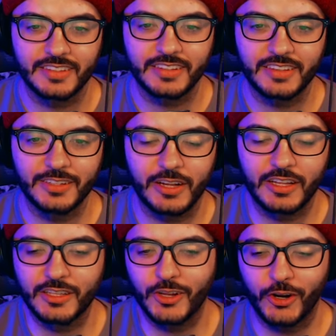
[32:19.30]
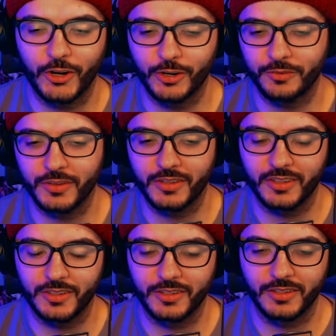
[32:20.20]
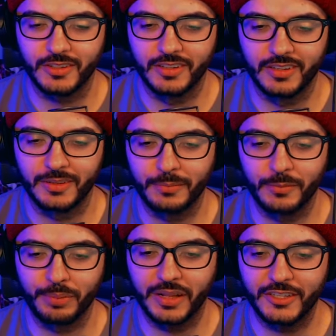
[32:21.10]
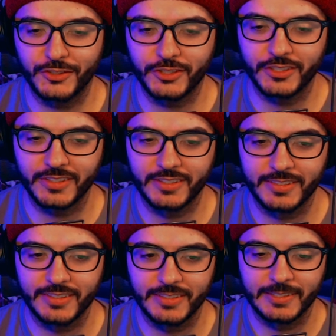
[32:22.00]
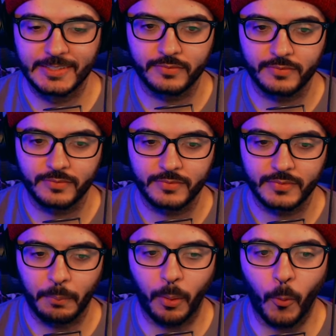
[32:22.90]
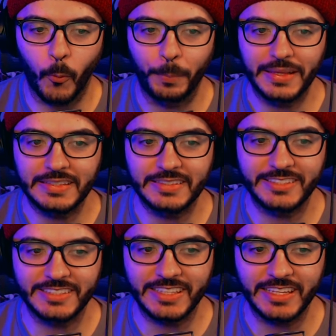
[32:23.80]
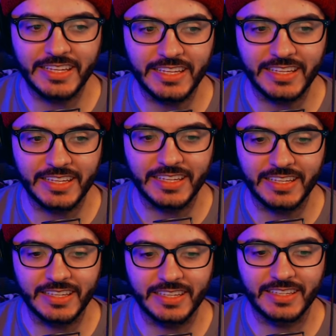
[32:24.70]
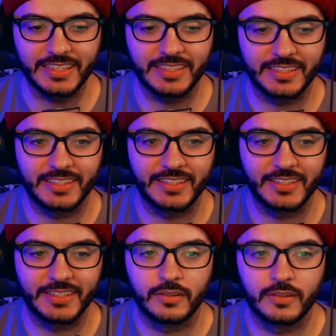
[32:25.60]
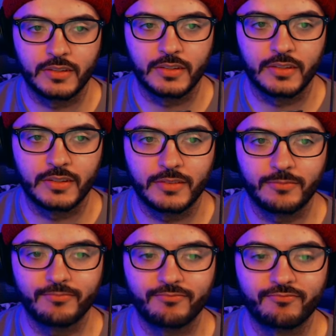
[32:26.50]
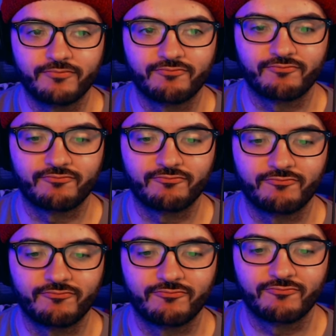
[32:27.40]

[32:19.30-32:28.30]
A little, a little hurt for a little pleasure. Bobinsky. Hmm.